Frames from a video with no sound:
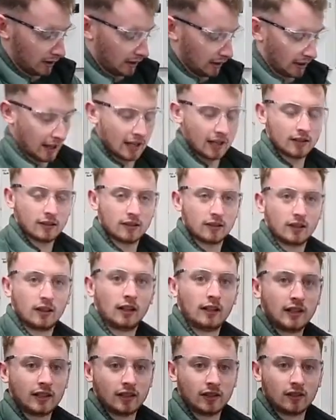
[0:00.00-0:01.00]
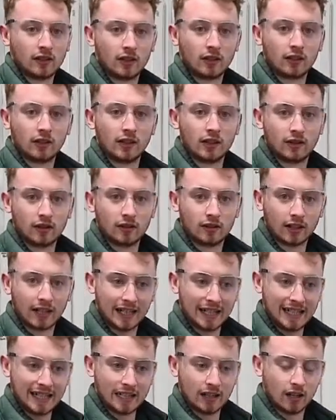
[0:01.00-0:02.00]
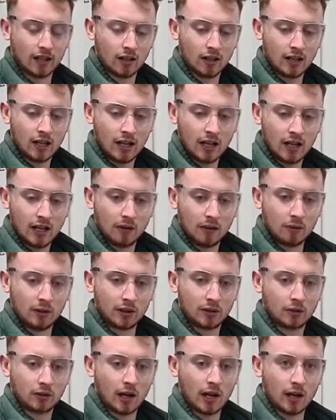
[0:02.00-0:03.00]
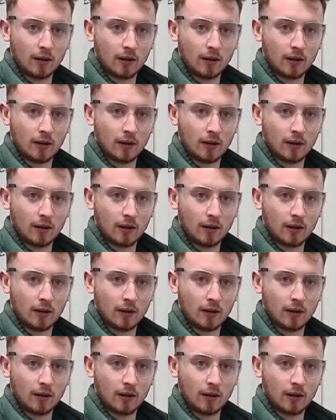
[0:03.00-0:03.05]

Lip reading: this, and this is the cleaner, which